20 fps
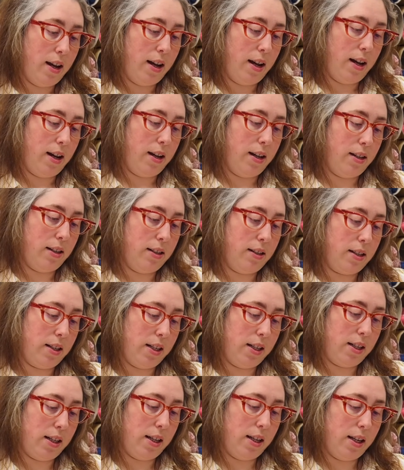and
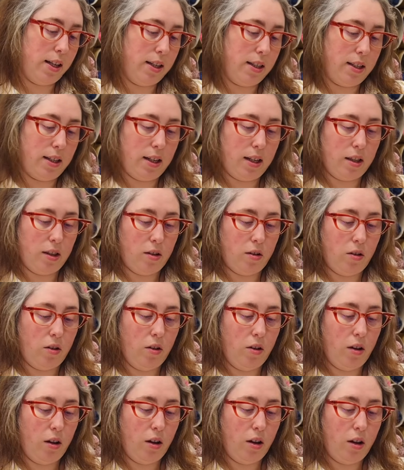it is in the
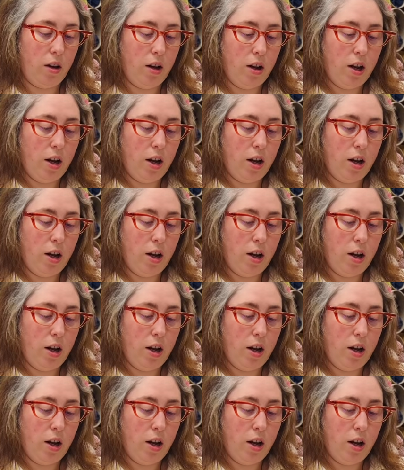colour